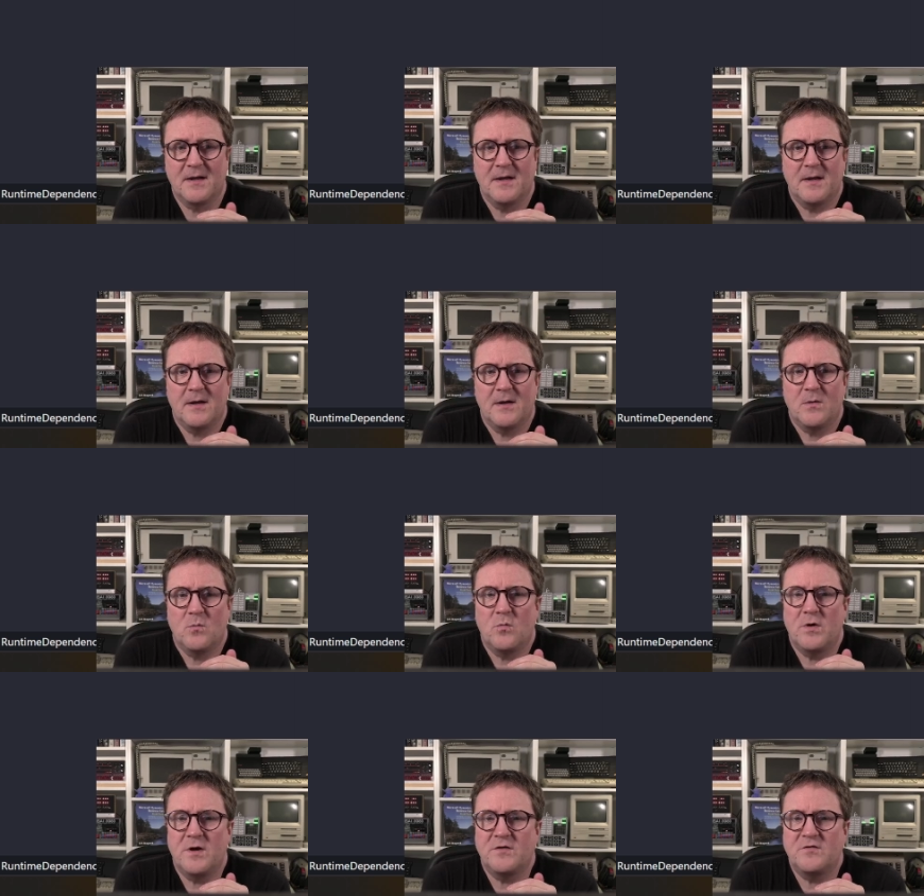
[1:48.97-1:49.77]

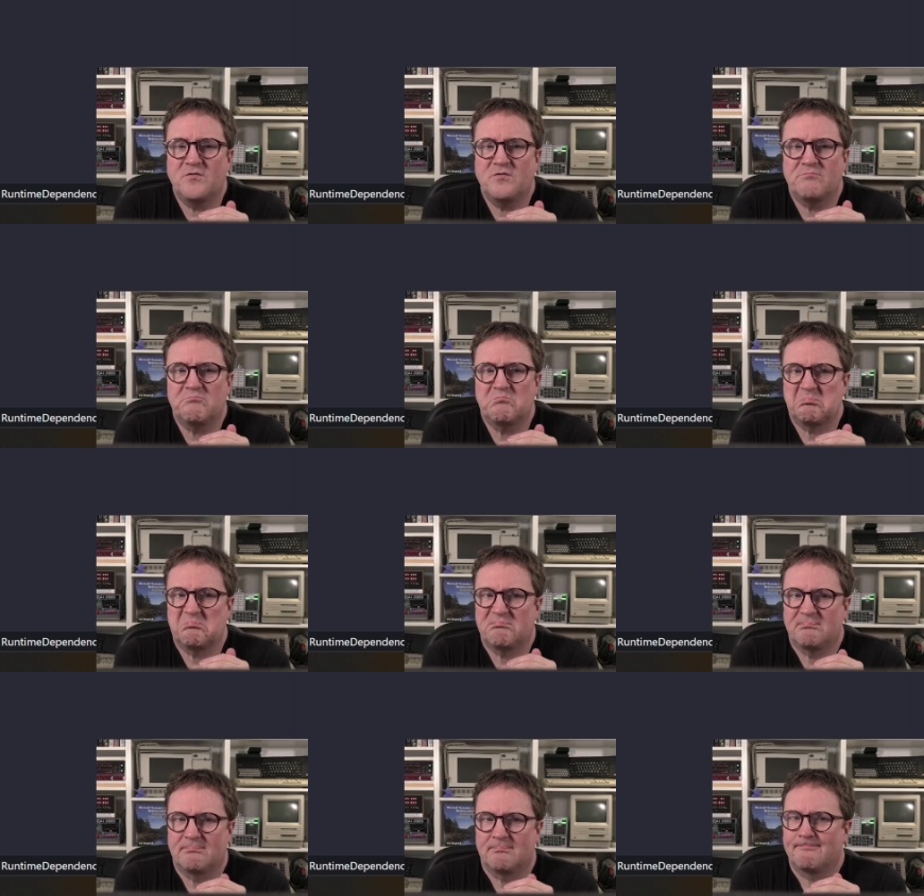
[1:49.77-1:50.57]
Which
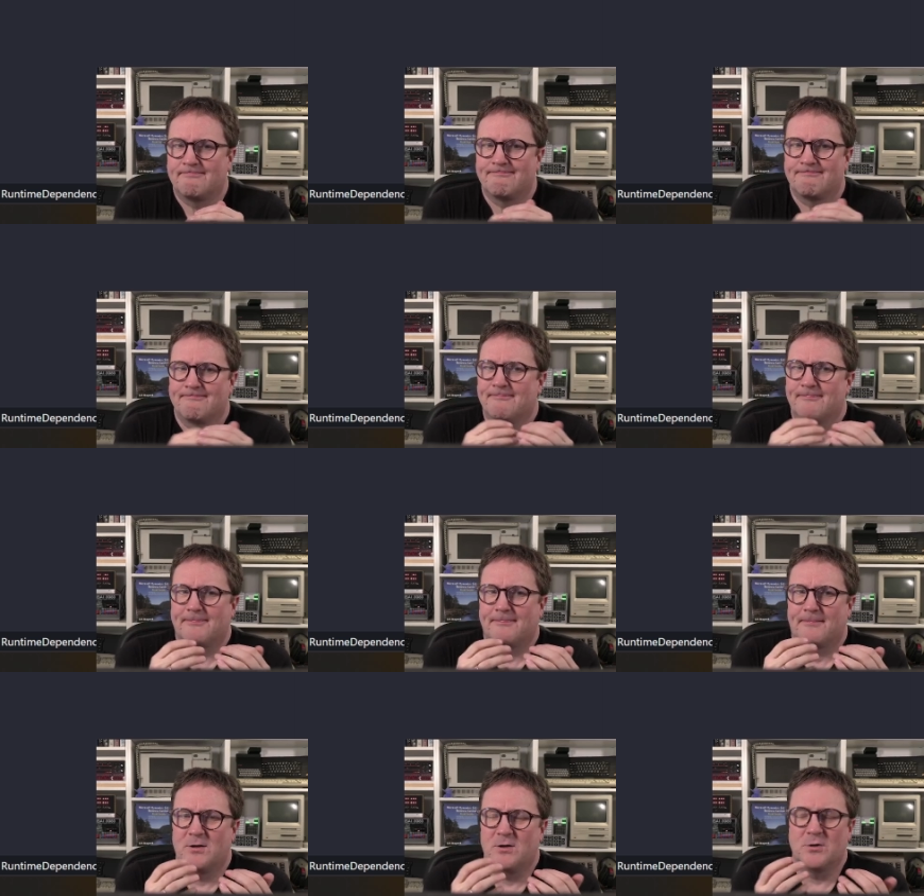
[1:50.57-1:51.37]

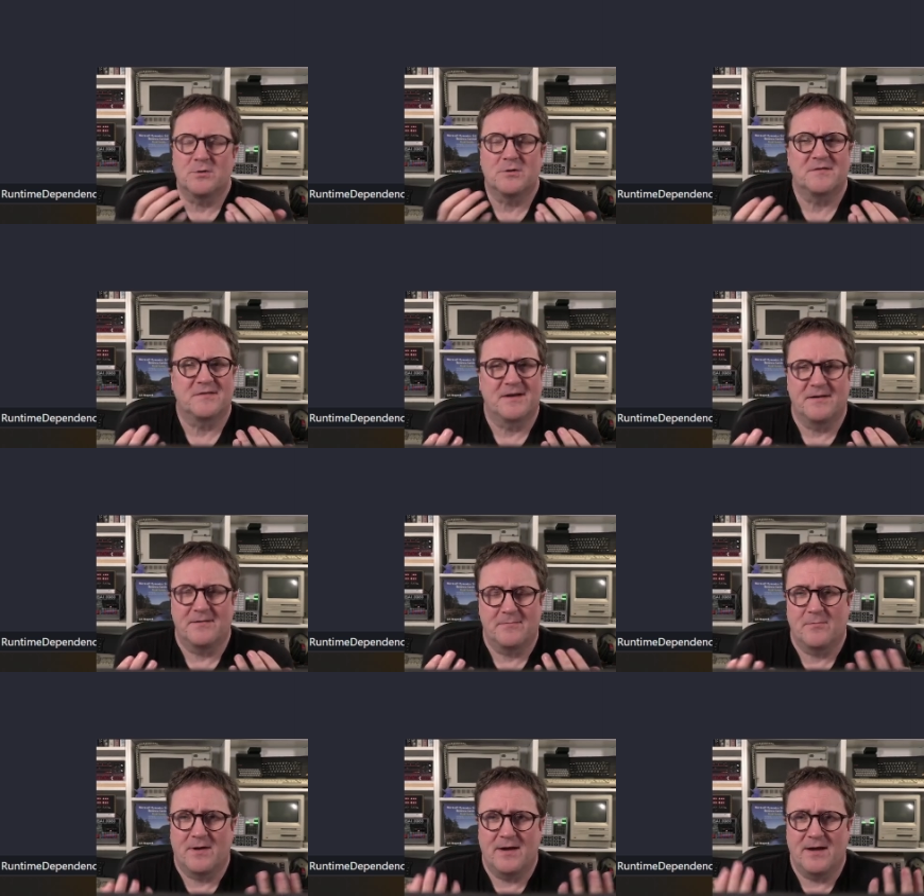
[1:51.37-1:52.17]
you can say,
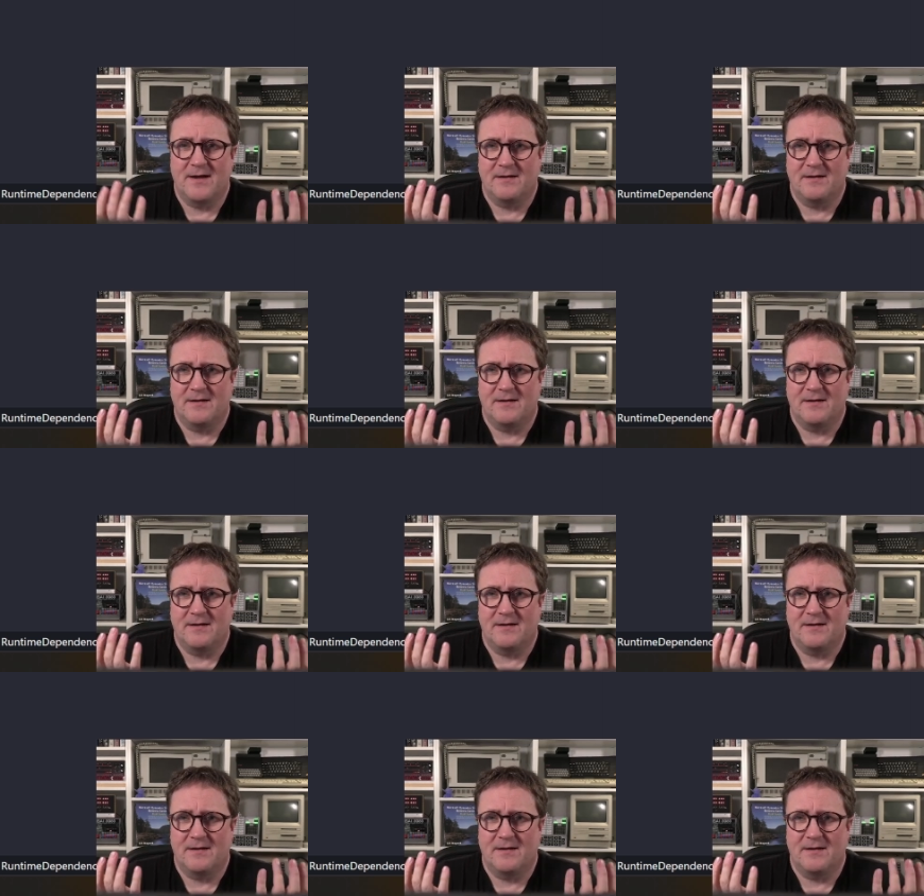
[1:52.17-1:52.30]
hey,